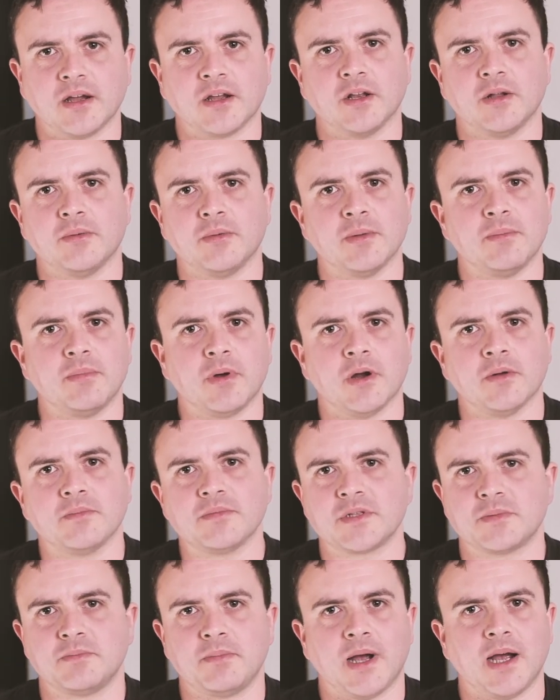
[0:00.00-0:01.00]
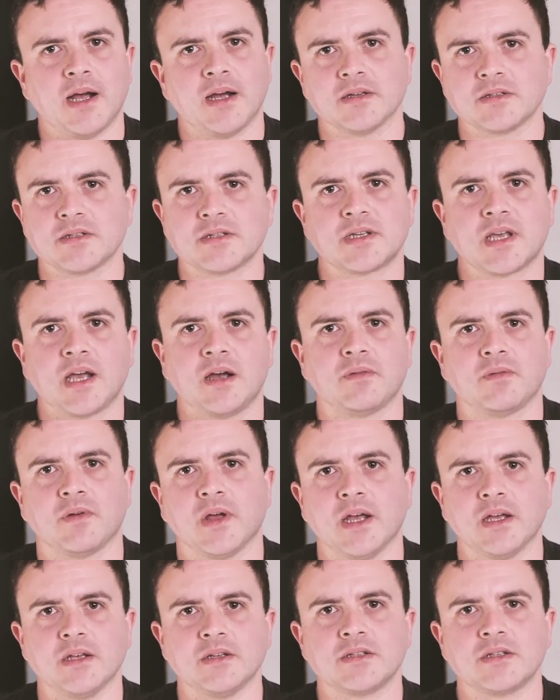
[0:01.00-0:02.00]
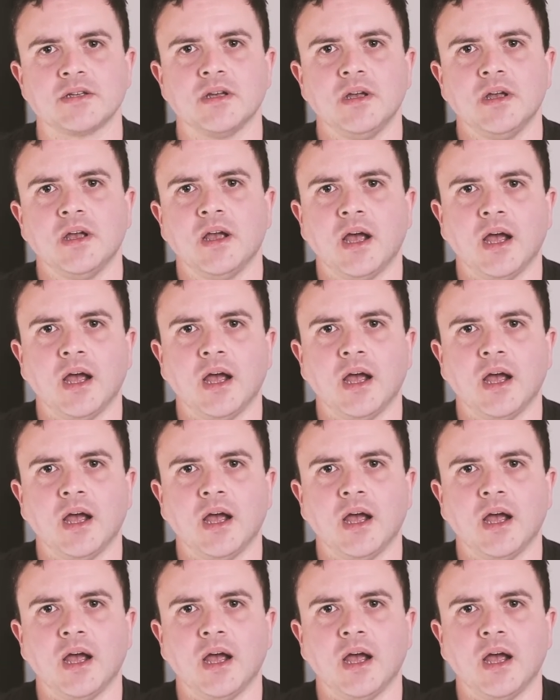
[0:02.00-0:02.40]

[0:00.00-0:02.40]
are going to be pubs, bars, cafes,